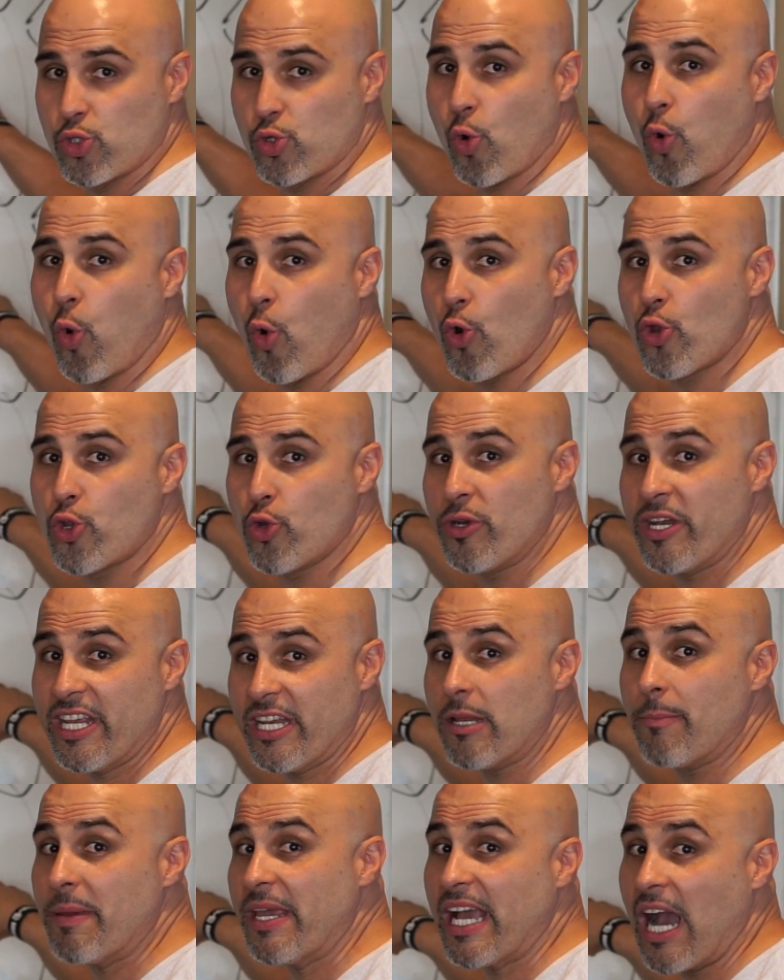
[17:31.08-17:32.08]
to who you need
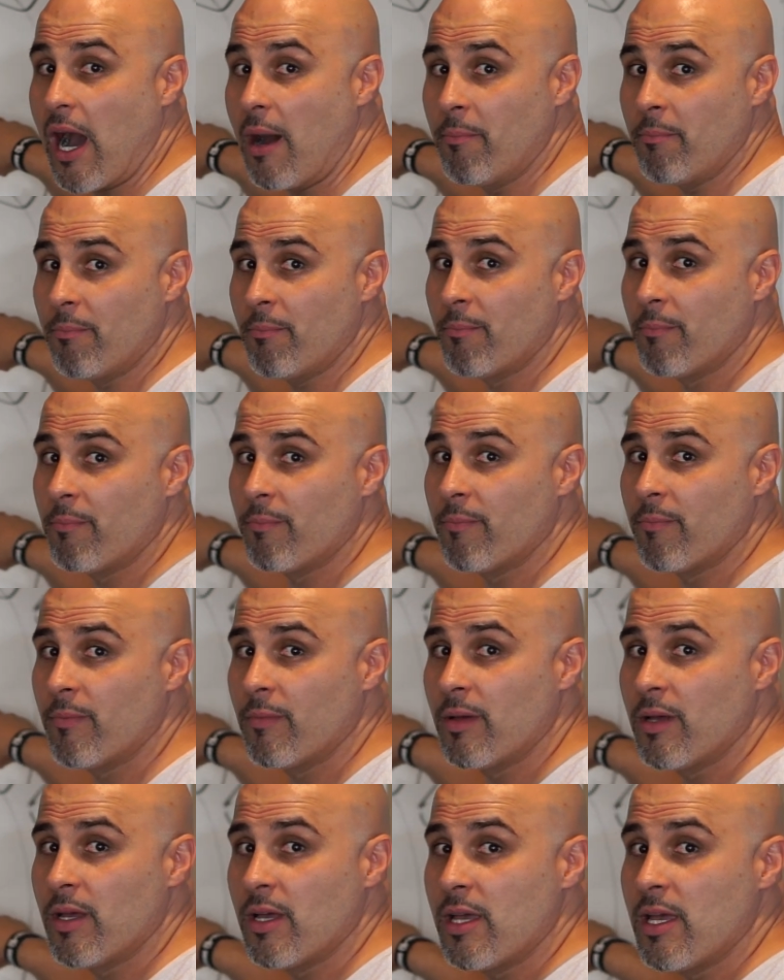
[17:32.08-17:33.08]
to become,
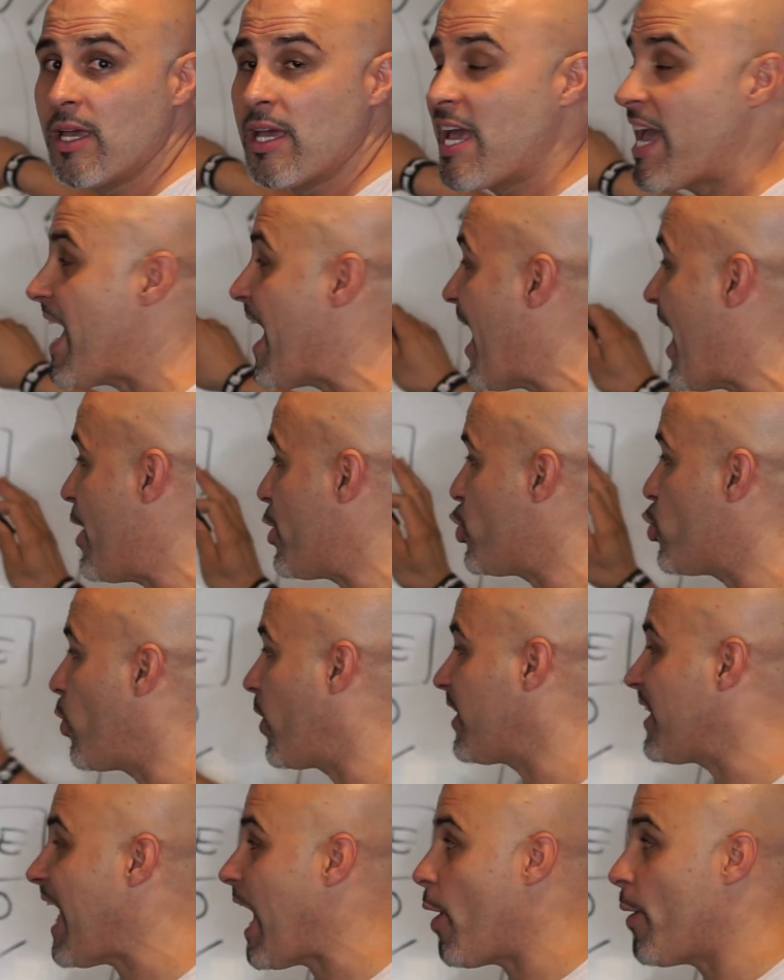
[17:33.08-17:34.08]
and you
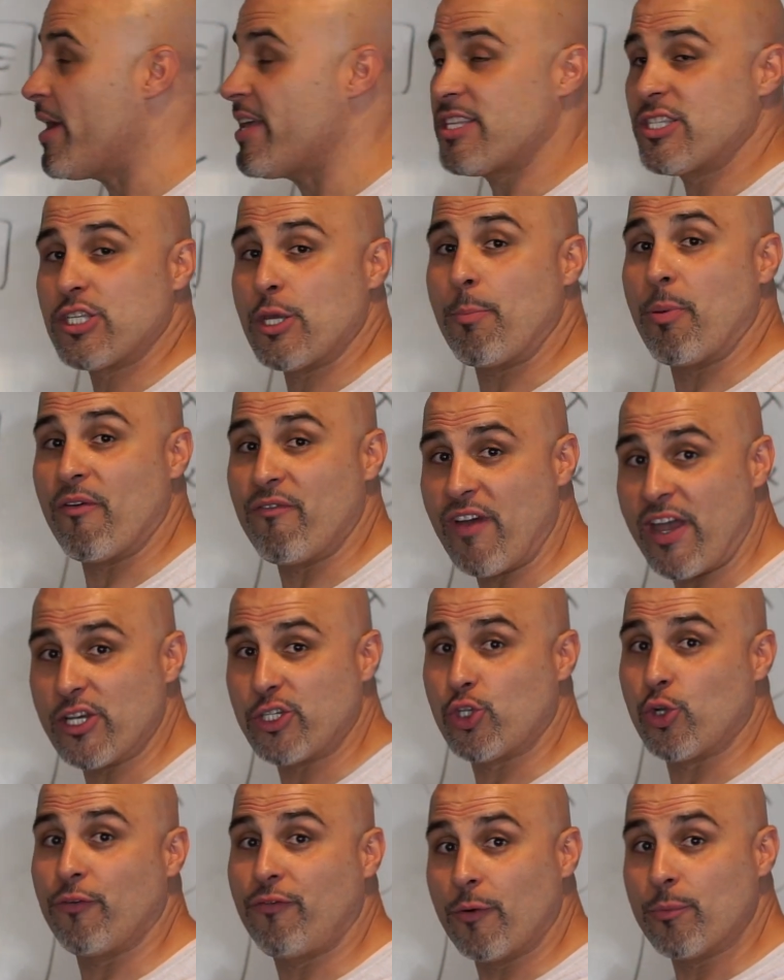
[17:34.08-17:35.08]
allow it to prevent
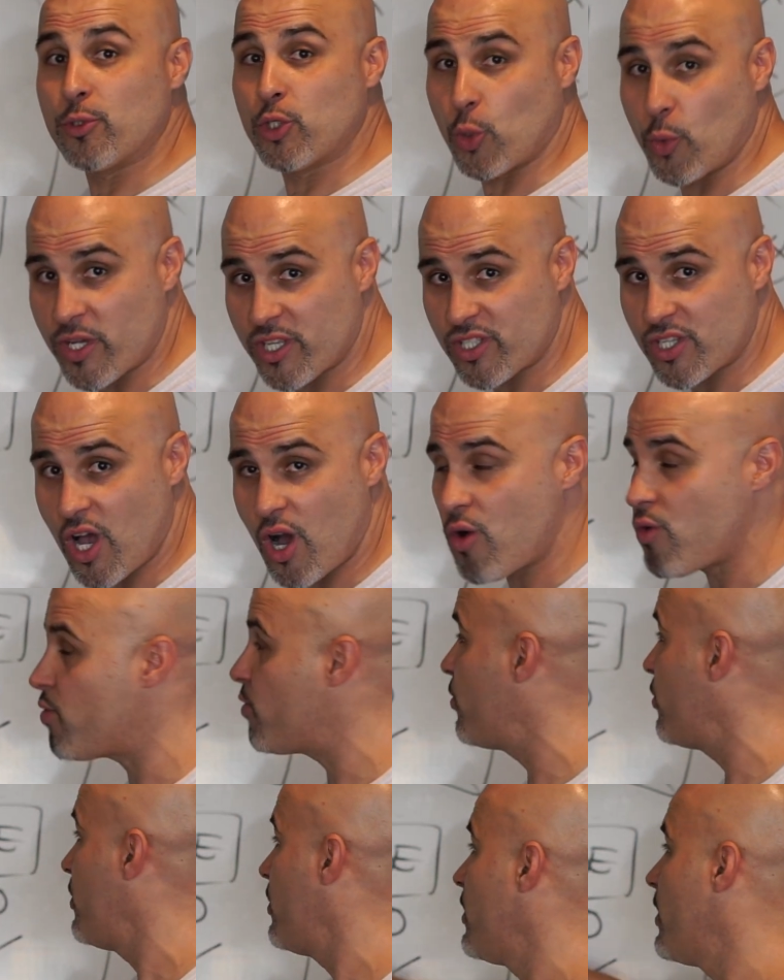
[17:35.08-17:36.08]
you from doing so,
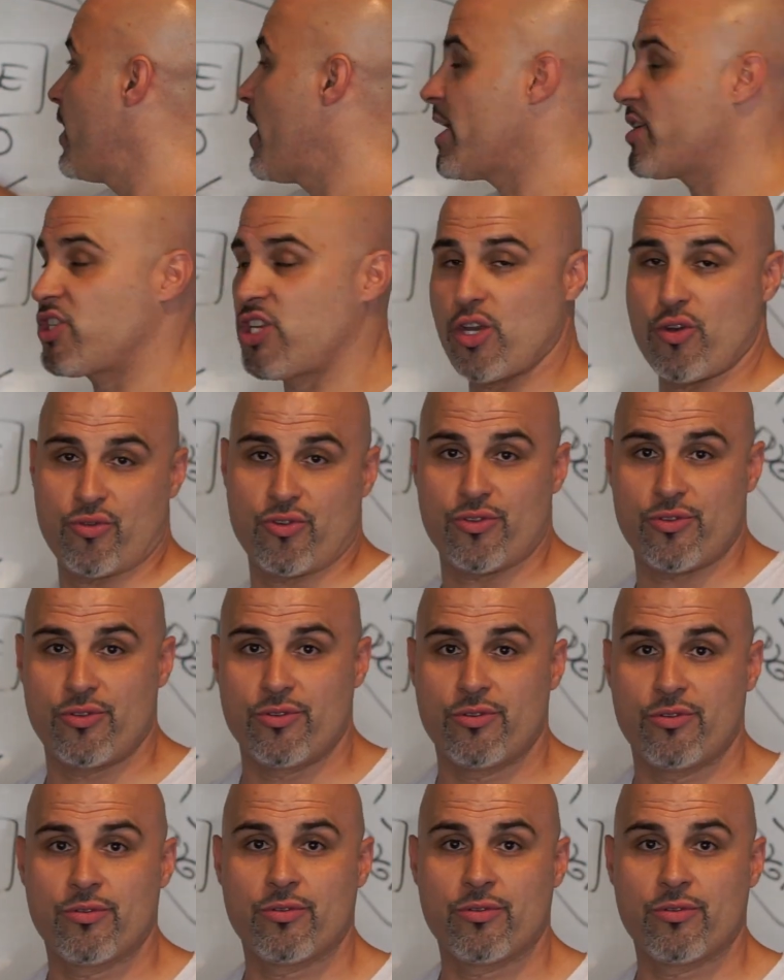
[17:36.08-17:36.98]
excuse.